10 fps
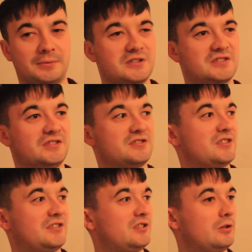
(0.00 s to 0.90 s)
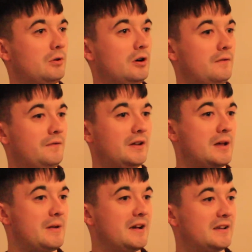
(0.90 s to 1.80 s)
which is just so awful,
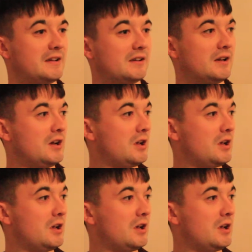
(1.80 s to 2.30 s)
and my little